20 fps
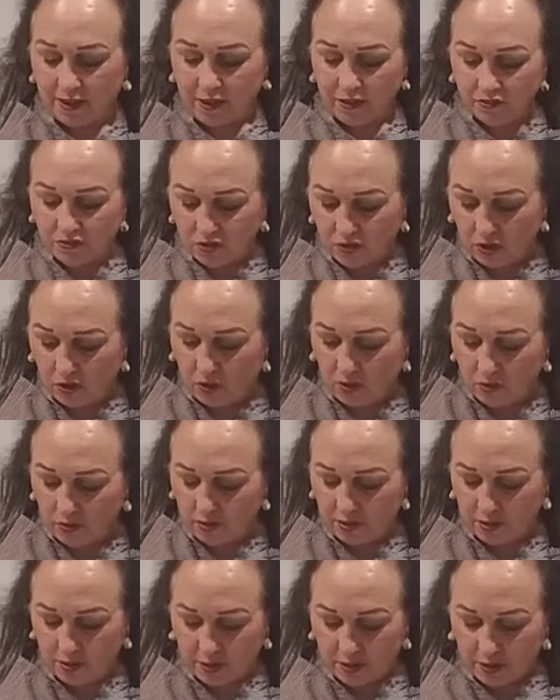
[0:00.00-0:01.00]
So
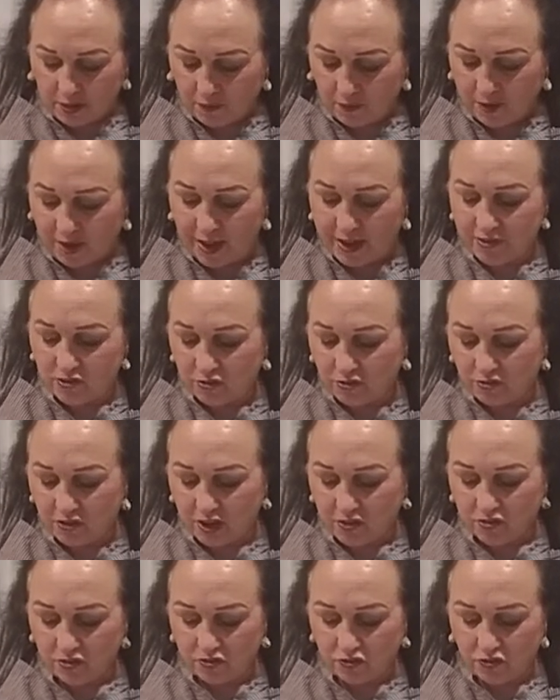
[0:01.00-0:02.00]
what I do is
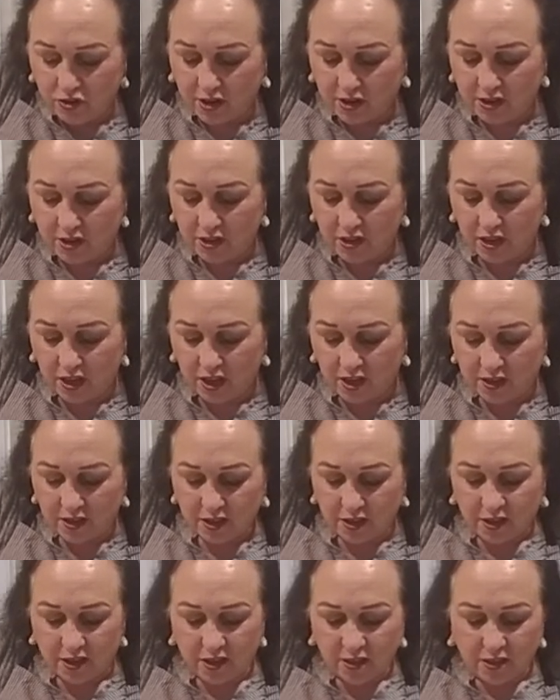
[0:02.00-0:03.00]
I just try to cut
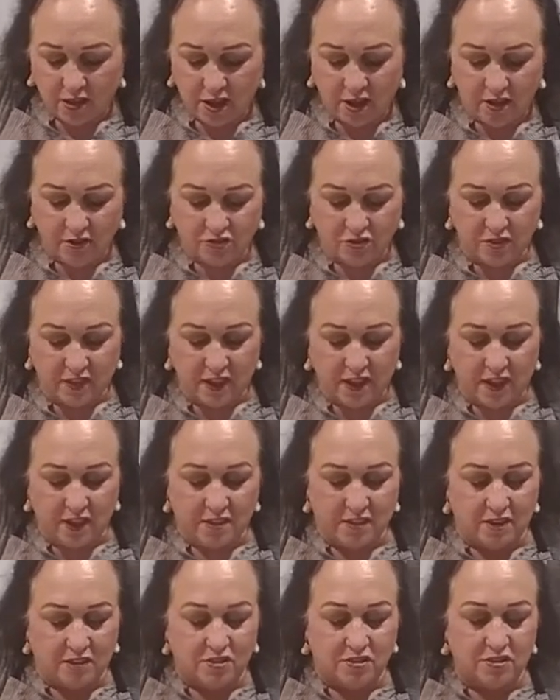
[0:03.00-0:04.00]
it so they get
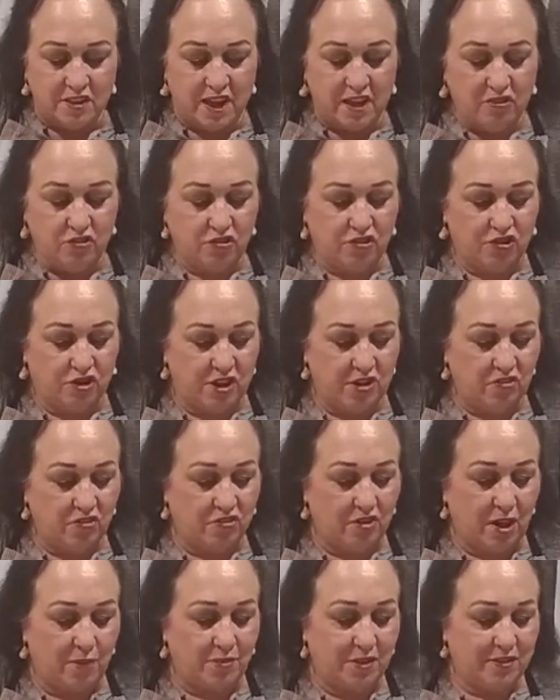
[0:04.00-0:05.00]
the nice cheese
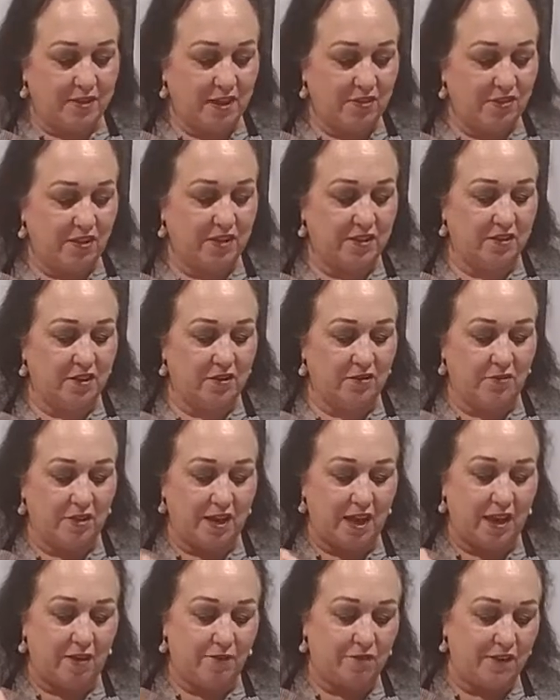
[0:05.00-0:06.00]
stuff, and they think we
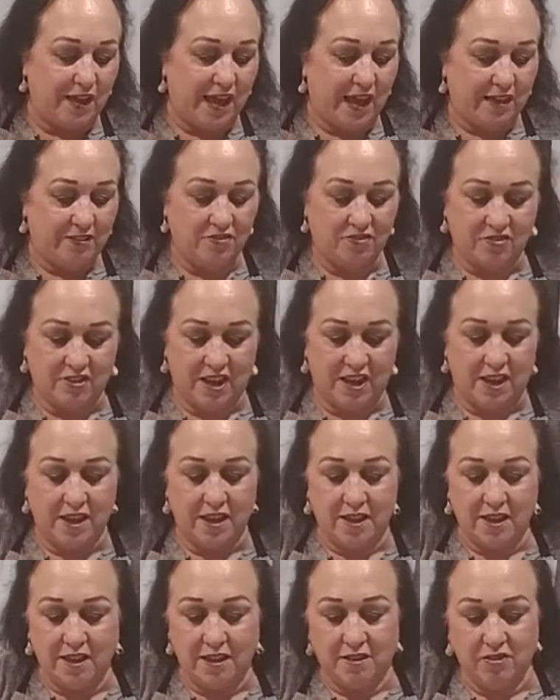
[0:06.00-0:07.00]
got fancy.
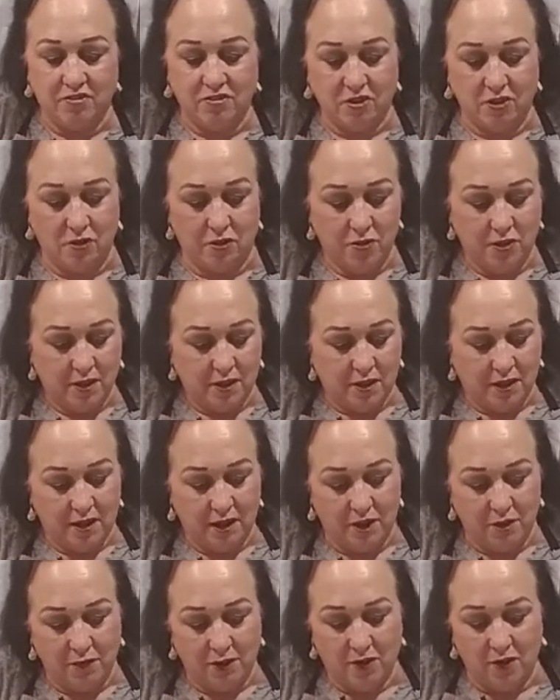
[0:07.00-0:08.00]
So
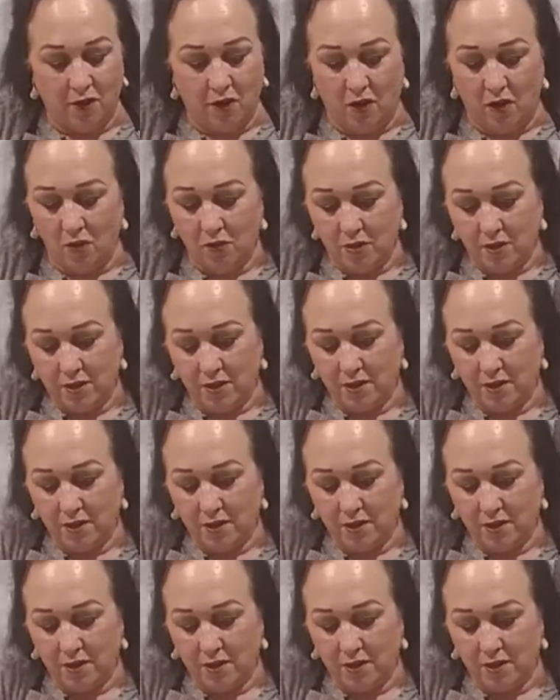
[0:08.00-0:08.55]
here we go.